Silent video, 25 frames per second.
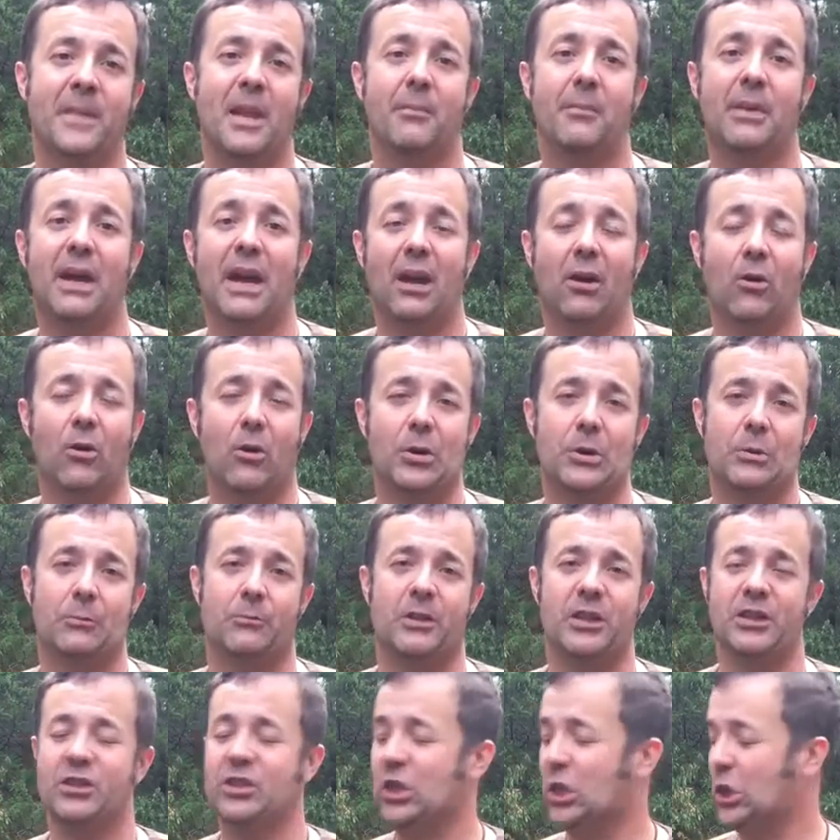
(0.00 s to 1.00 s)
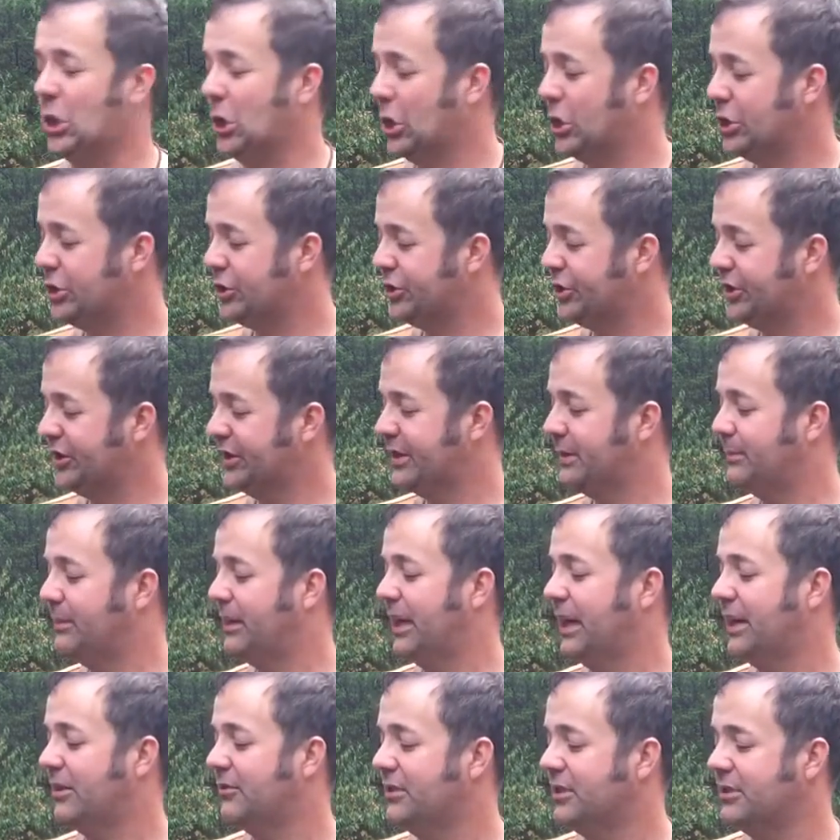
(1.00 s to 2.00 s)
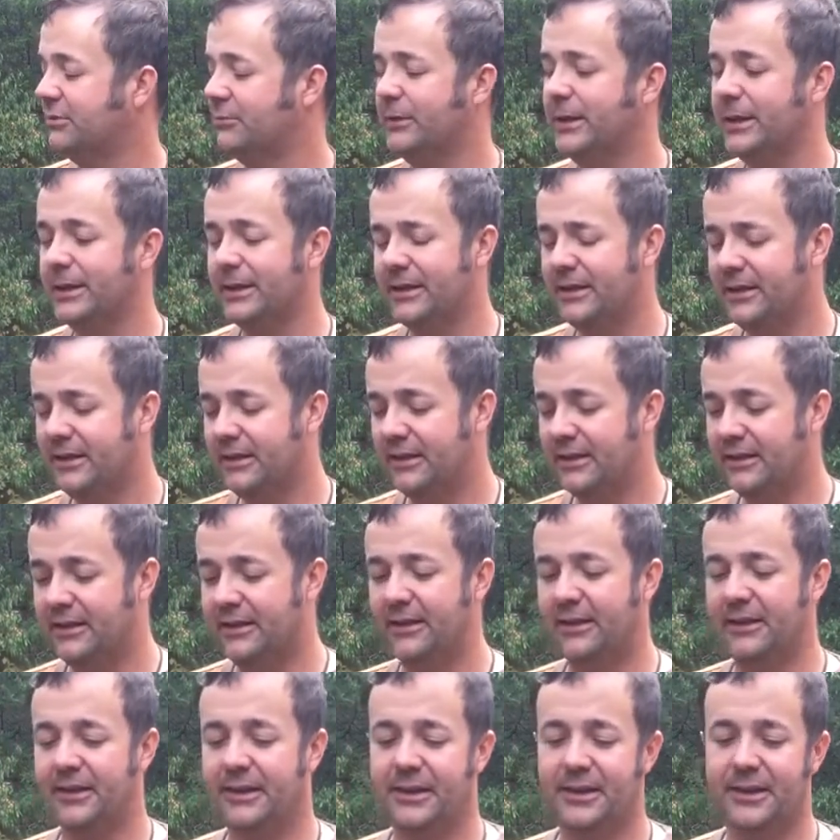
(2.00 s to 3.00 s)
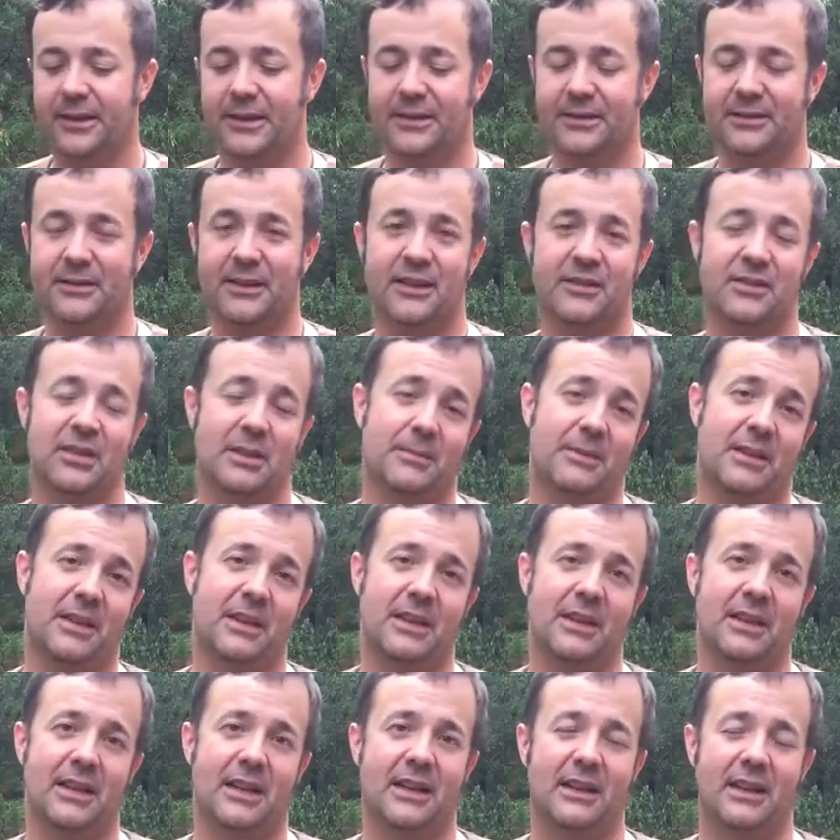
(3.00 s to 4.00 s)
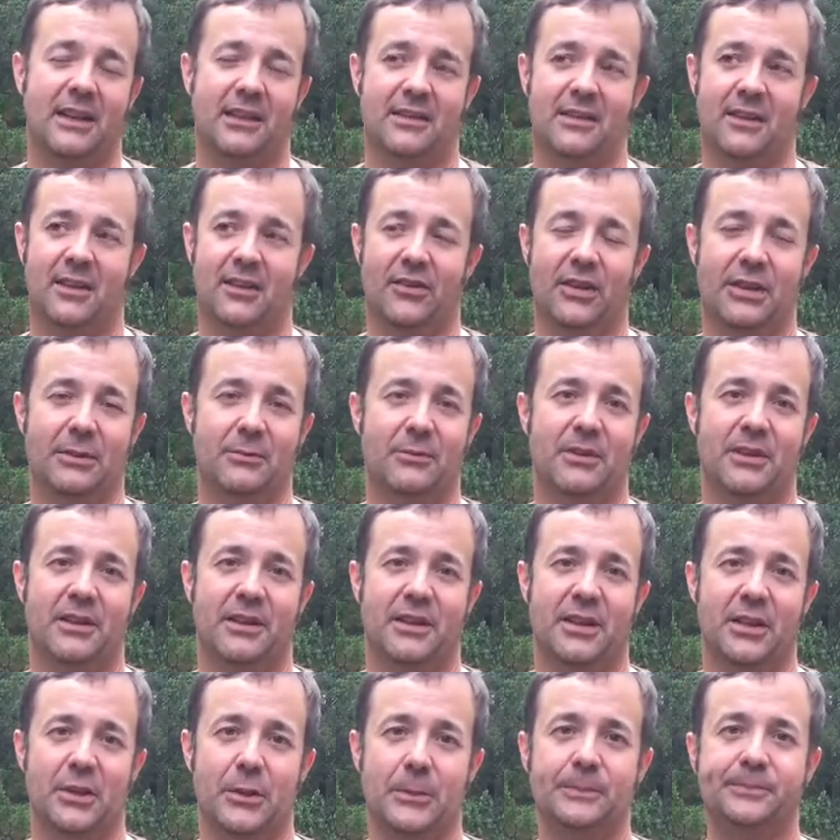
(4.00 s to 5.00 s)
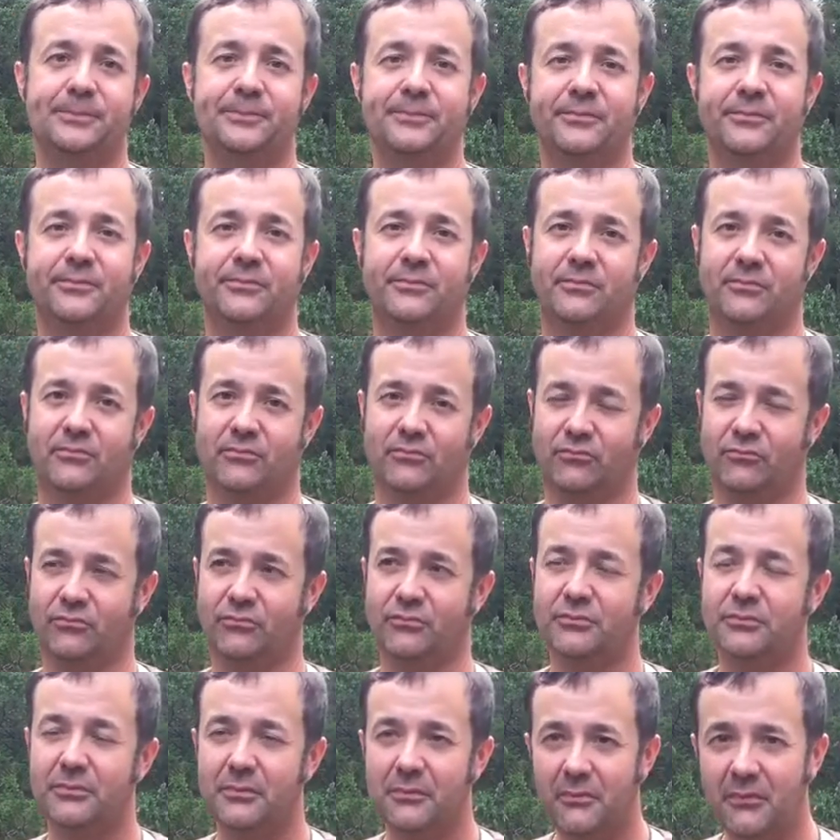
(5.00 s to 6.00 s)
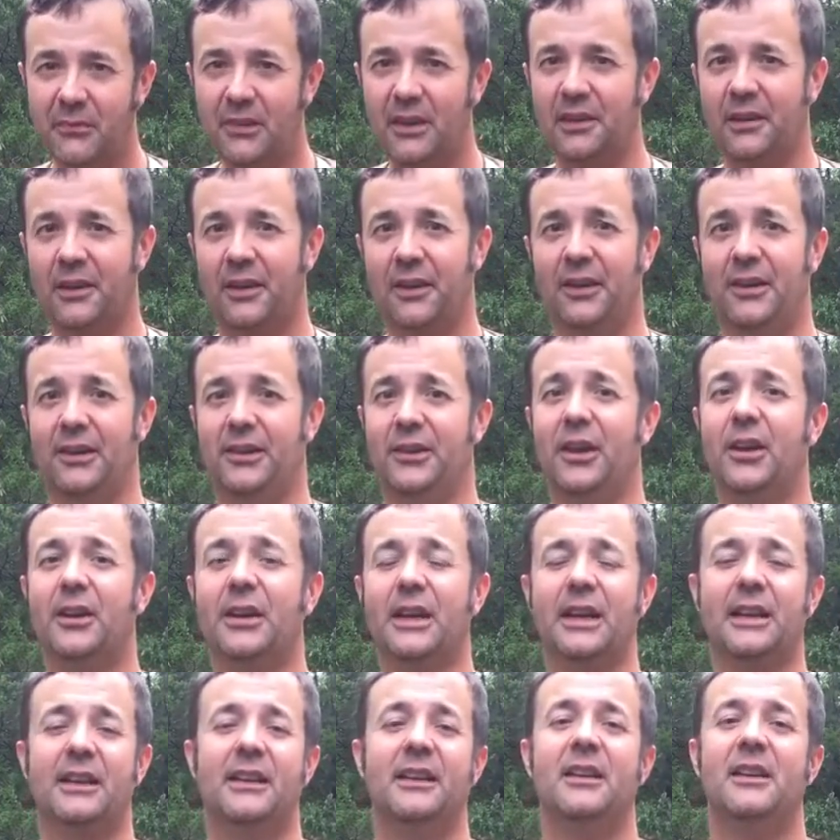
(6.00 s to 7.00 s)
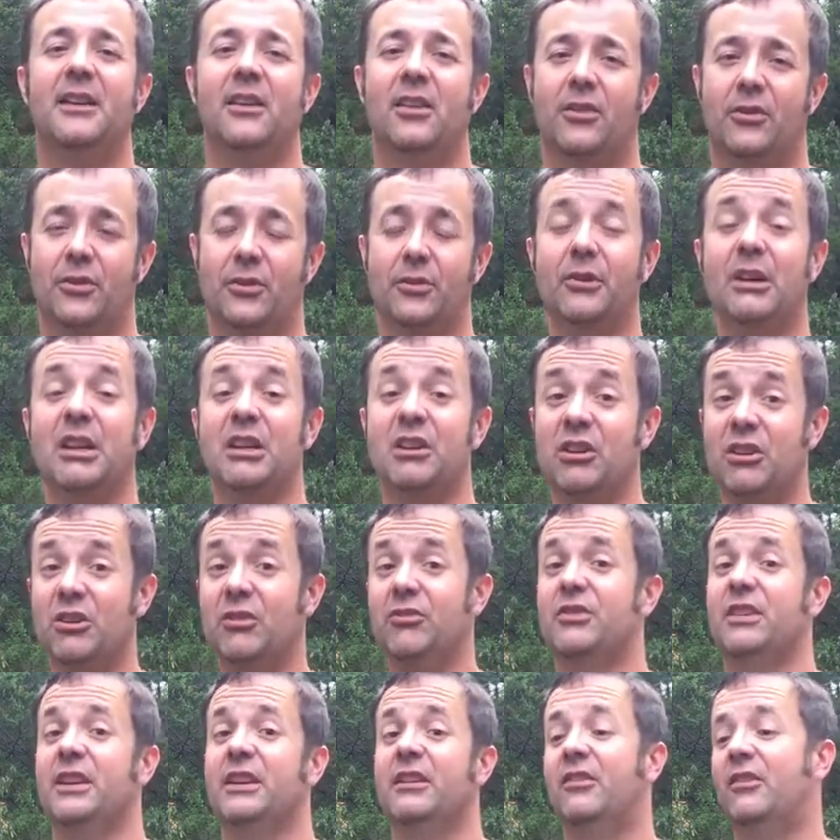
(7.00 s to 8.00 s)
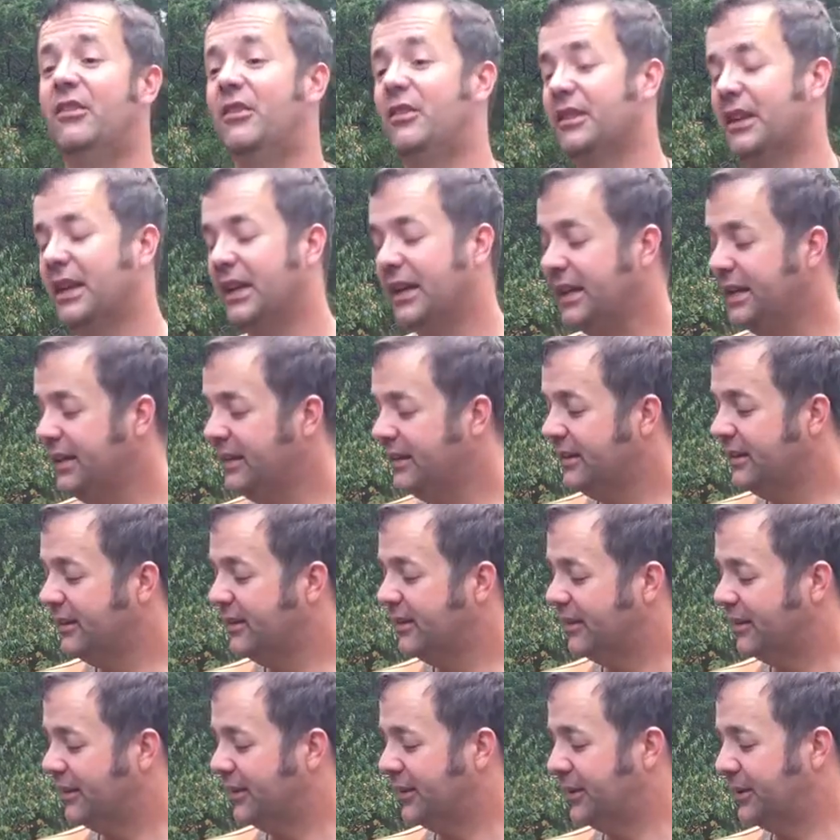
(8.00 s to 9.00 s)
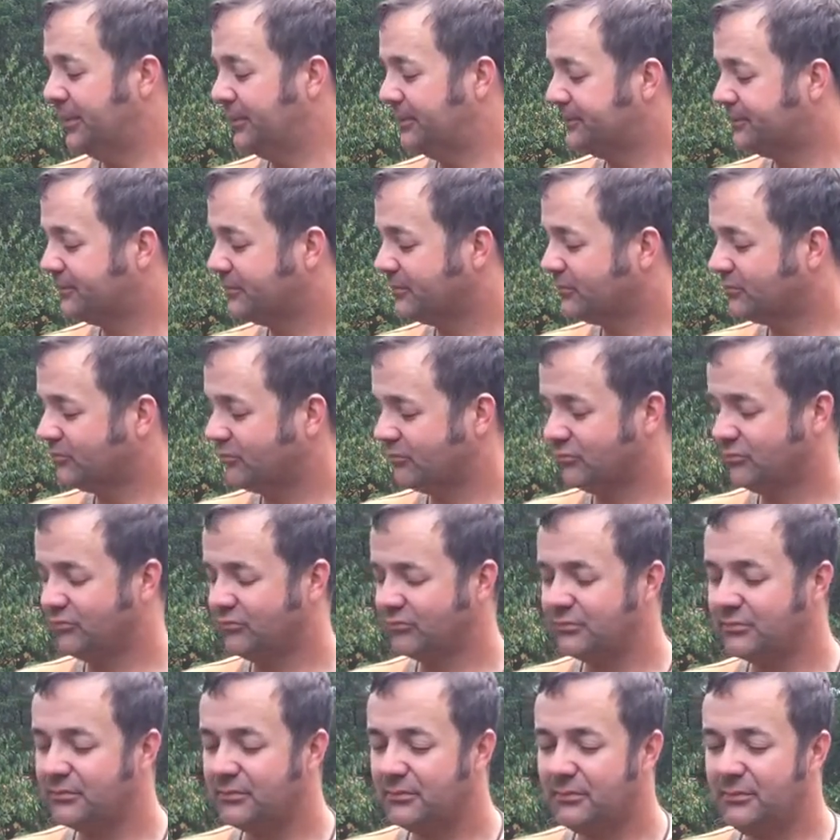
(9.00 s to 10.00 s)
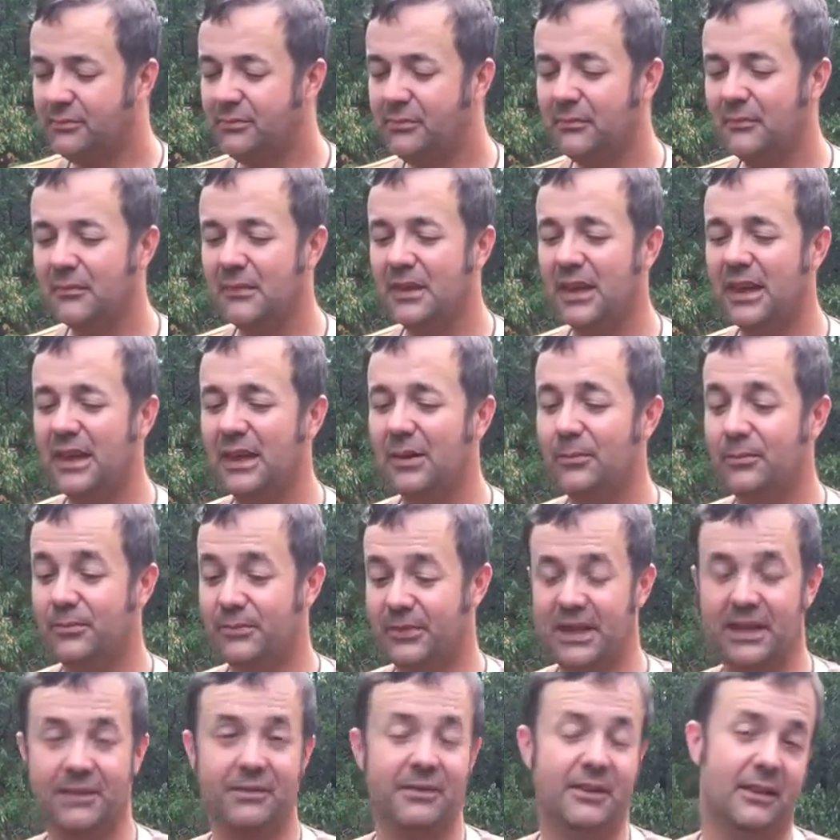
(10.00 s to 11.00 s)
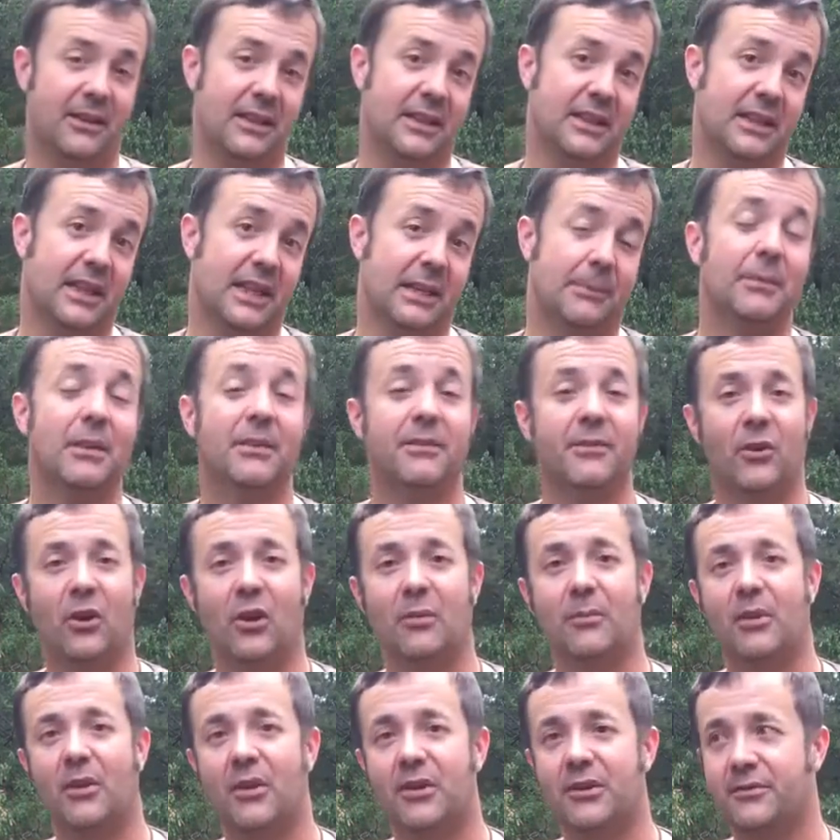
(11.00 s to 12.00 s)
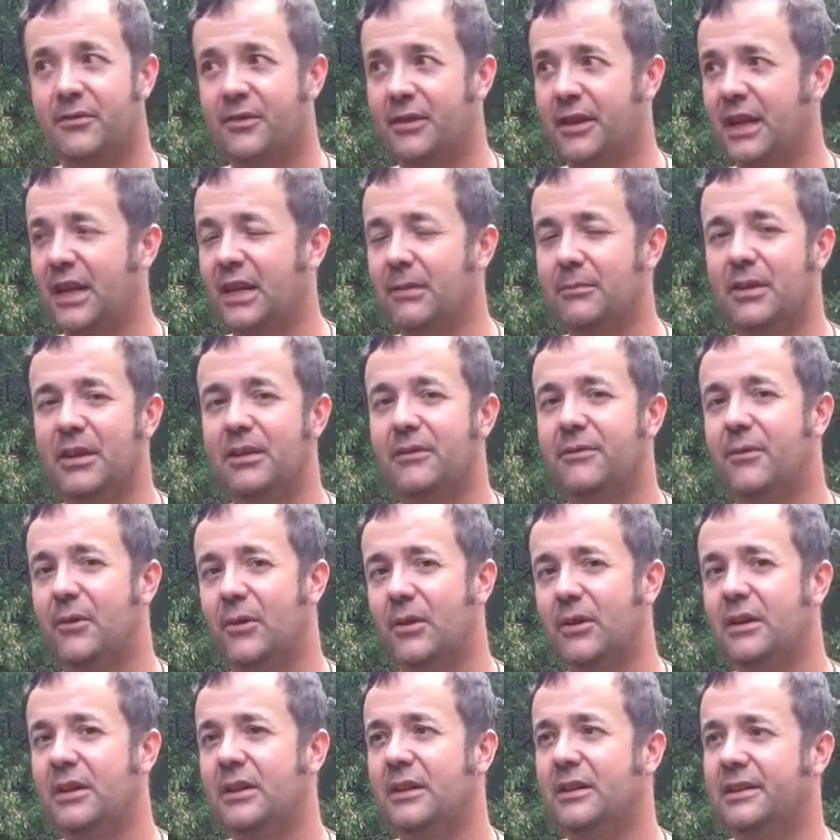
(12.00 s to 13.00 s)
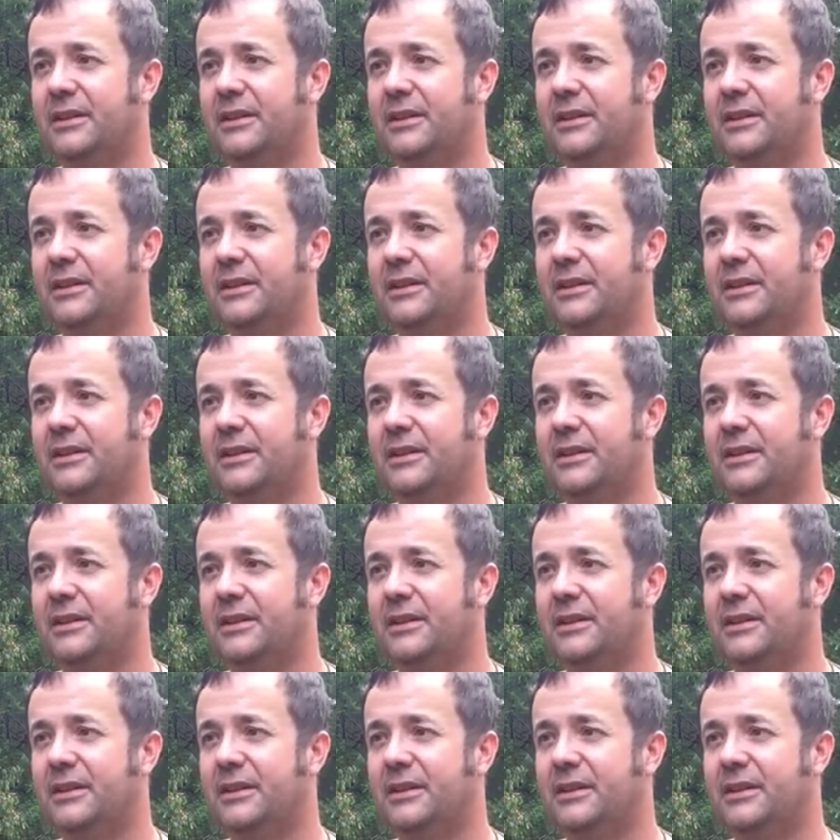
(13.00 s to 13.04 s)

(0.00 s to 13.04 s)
power to recharge the batteries with. It's not something that I necessarily want to go lugging through and using all day. I'll definitely take my Farmboss for that, but for